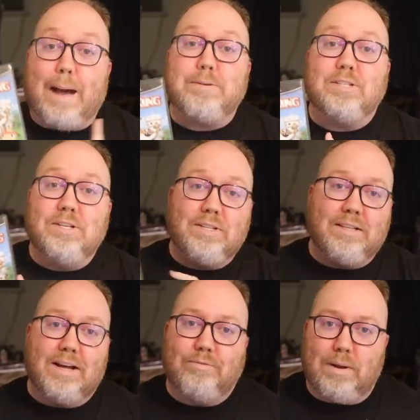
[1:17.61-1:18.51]
Absolutely
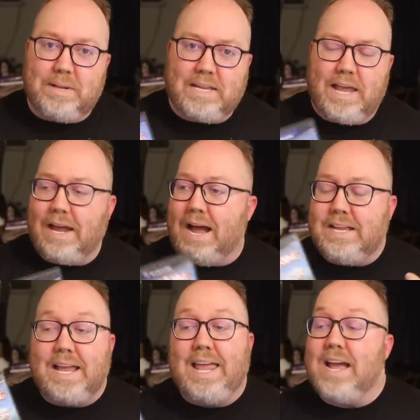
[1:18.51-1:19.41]
love Ribbit King. I
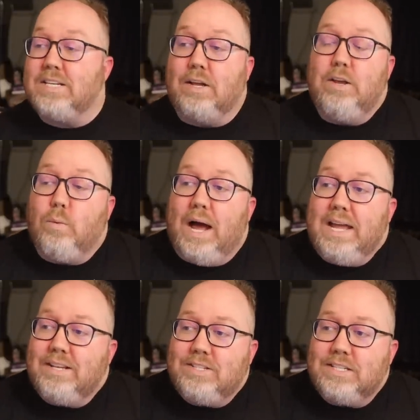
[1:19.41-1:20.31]
can't tell you why.
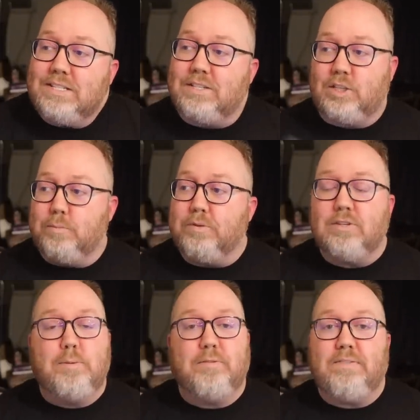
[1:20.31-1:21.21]
It's just super,
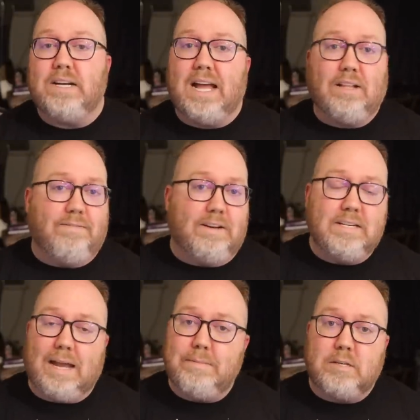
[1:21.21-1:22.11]
super fun. I had a fun
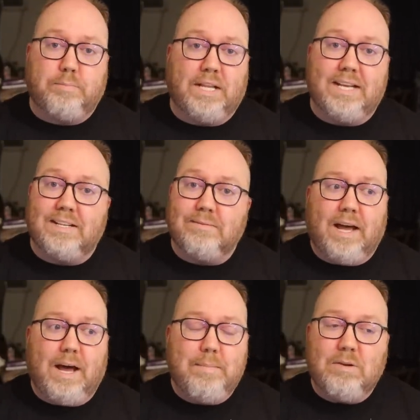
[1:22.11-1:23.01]
time just playing it.
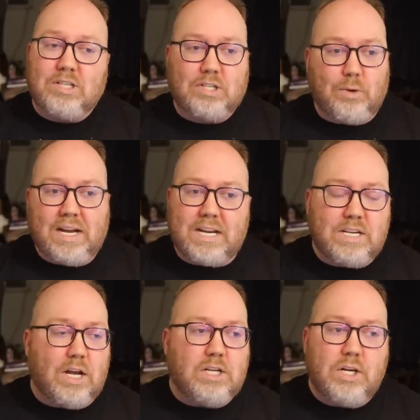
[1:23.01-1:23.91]
Um, it was just during
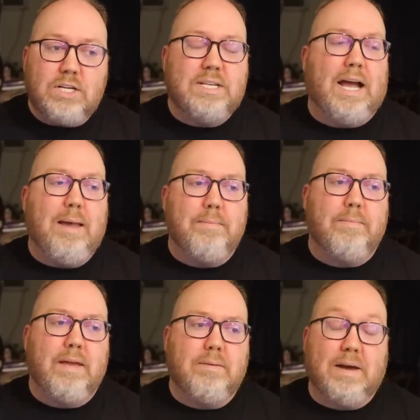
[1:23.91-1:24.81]
a, a, good
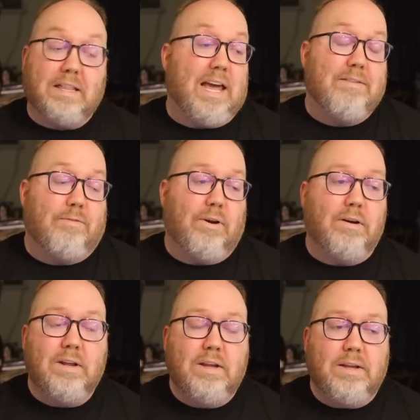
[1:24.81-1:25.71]
time in my life
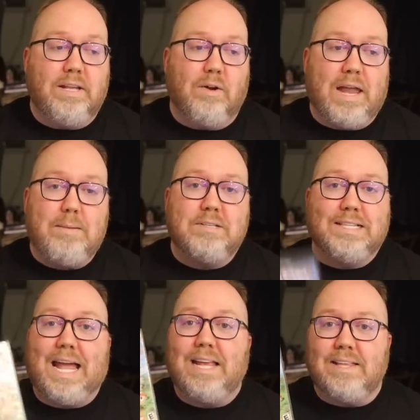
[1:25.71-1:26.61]
where, you know, games
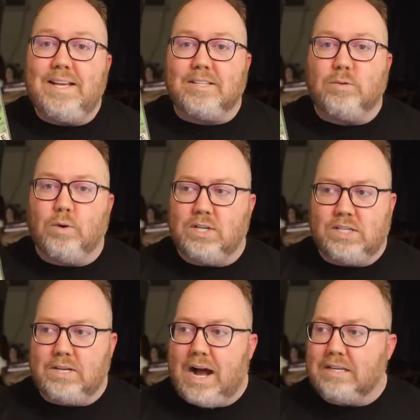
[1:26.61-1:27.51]
like this were
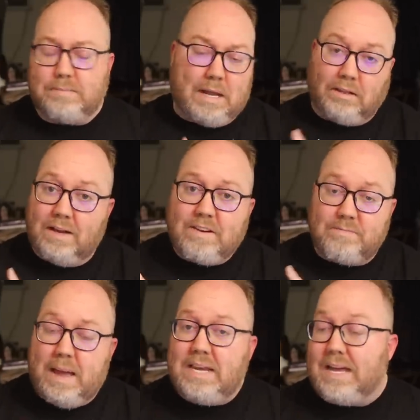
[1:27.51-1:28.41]
just awesome. And I'd love it
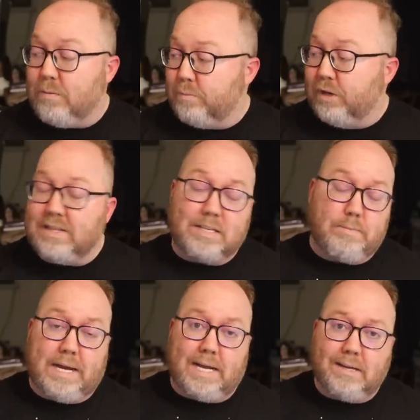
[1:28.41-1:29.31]
if Bandai would bring this
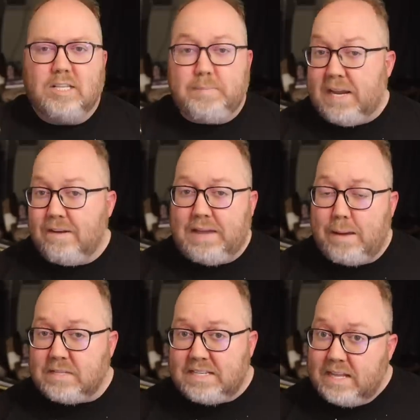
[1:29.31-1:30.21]
back. Speaking of
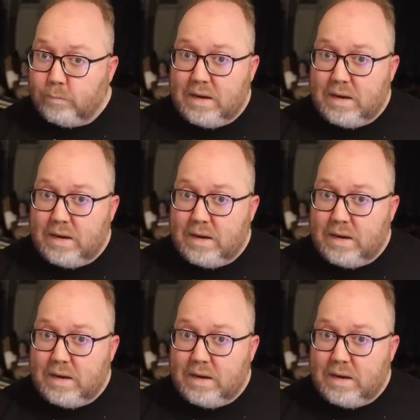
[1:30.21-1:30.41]
games that need a